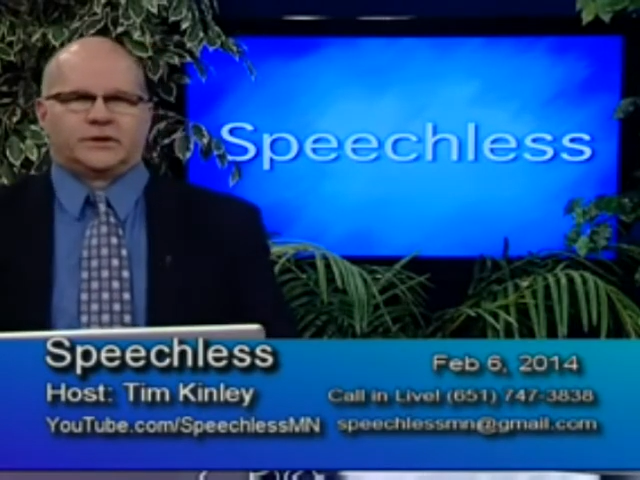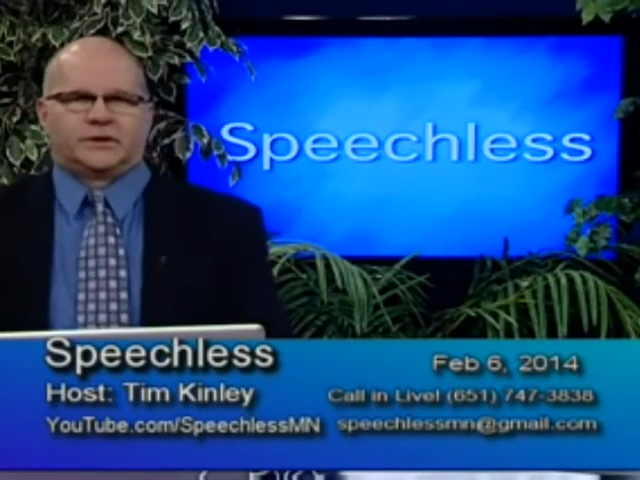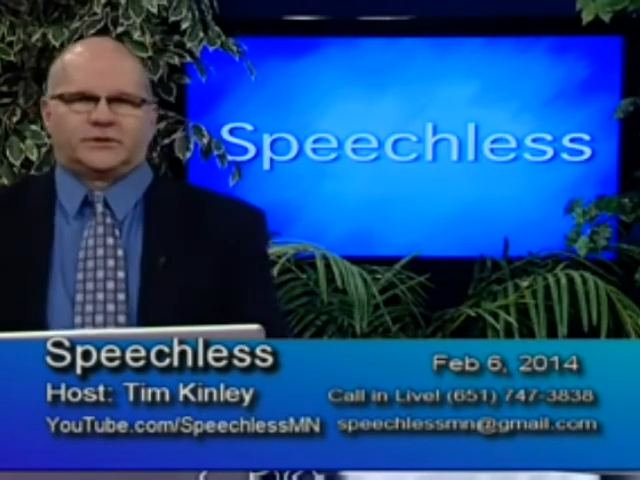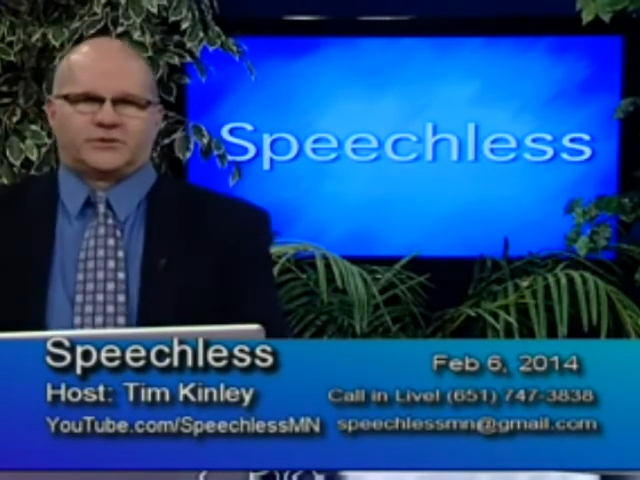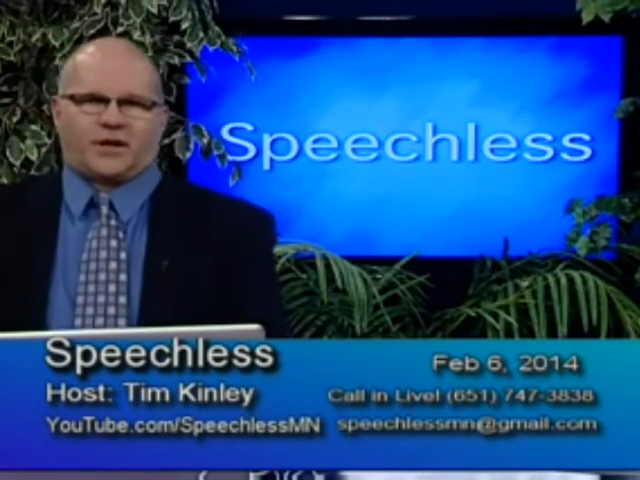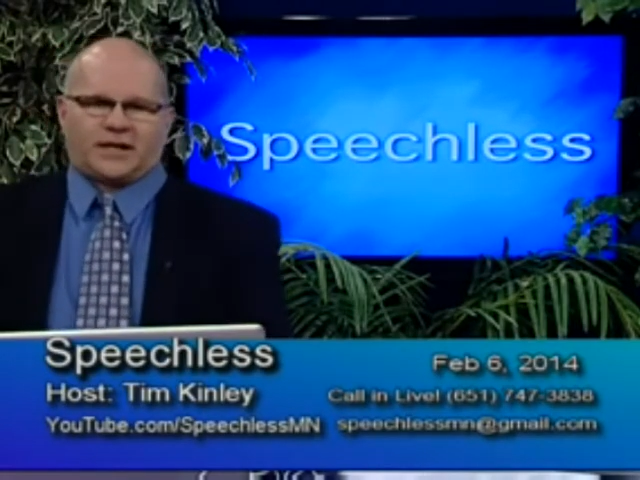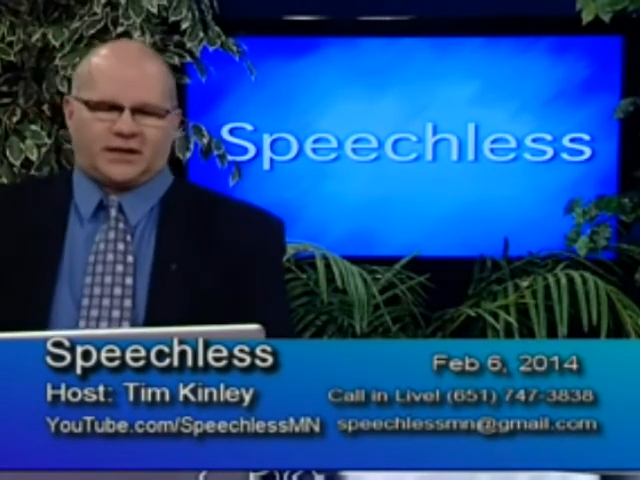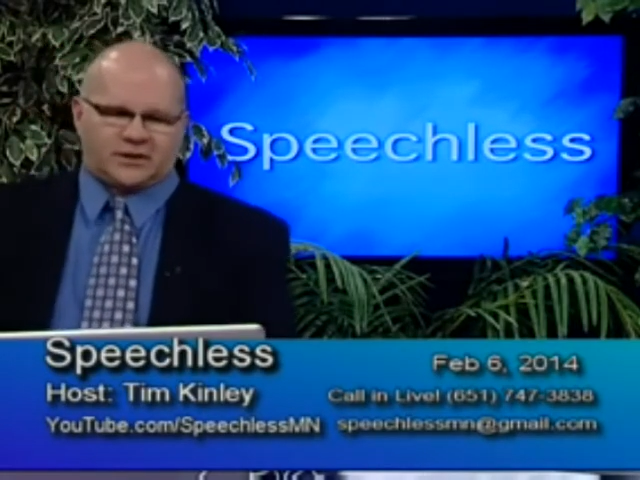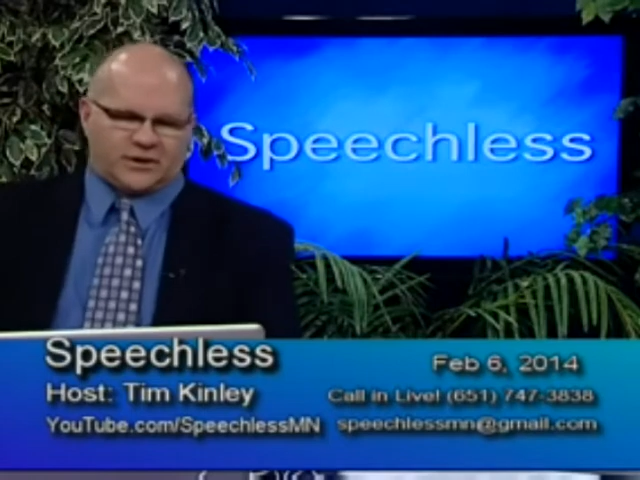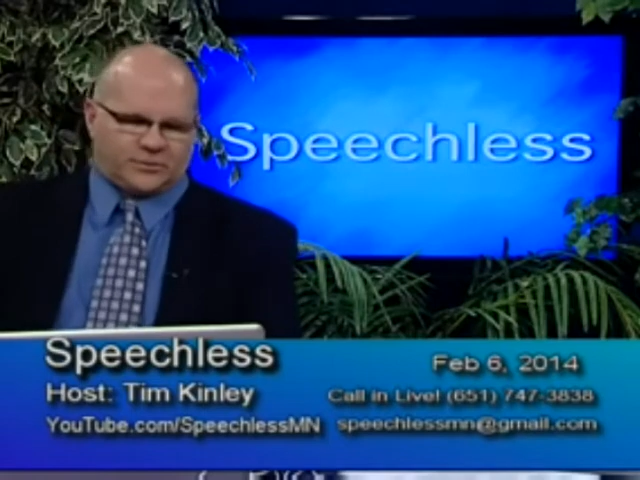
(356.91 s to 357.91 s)
going to try to
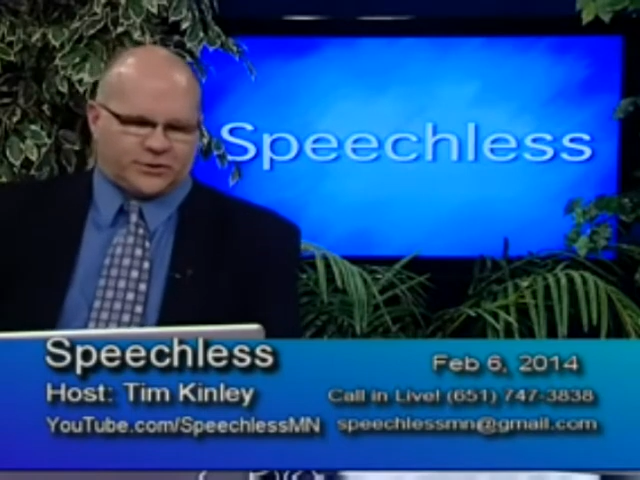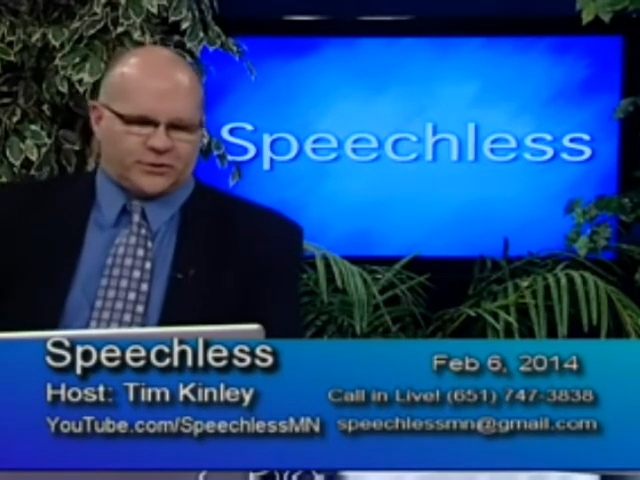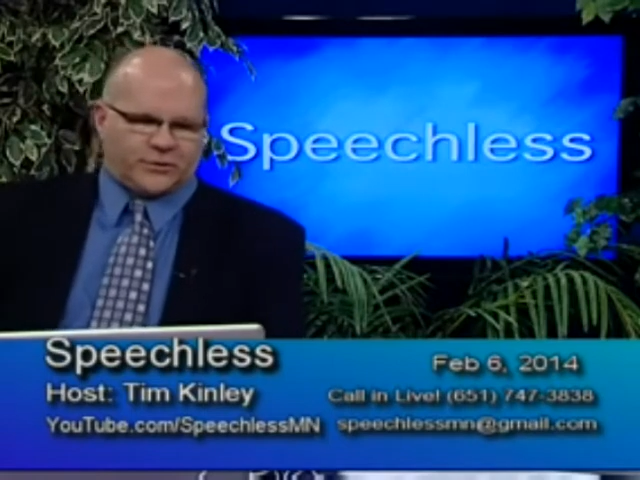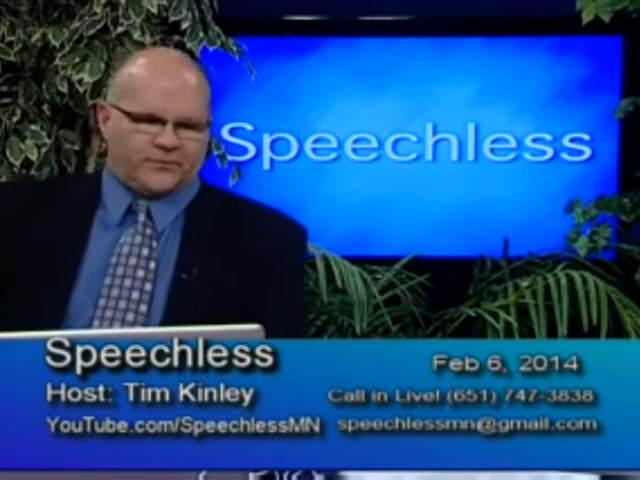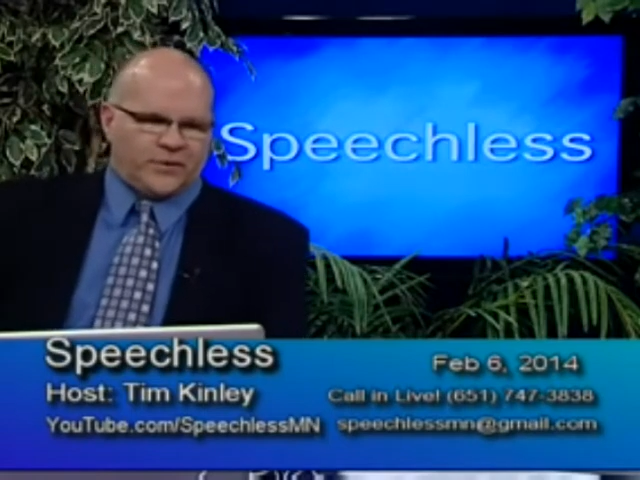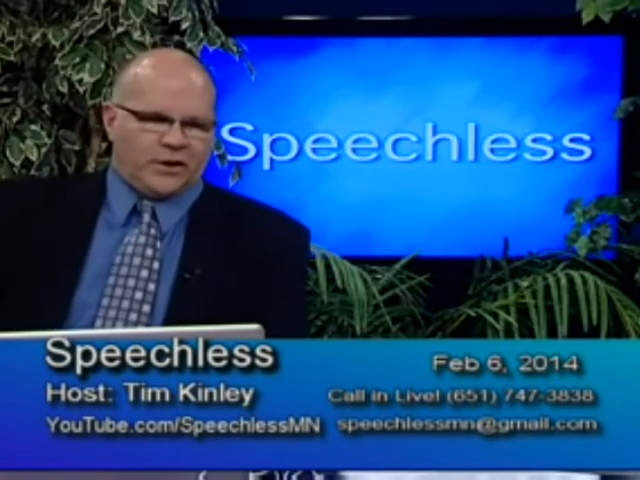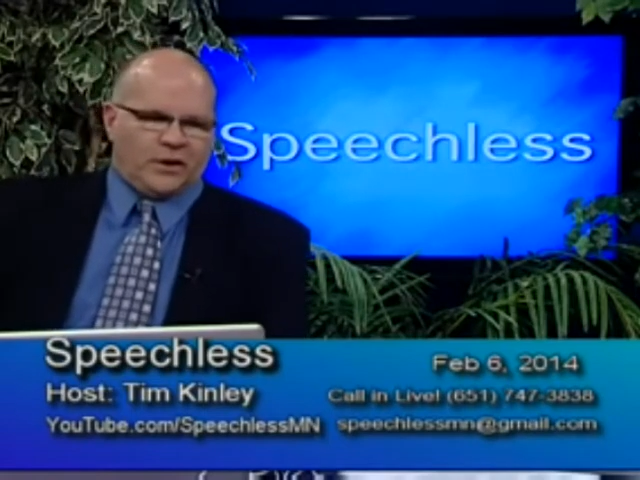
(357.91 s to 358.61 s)
get them too.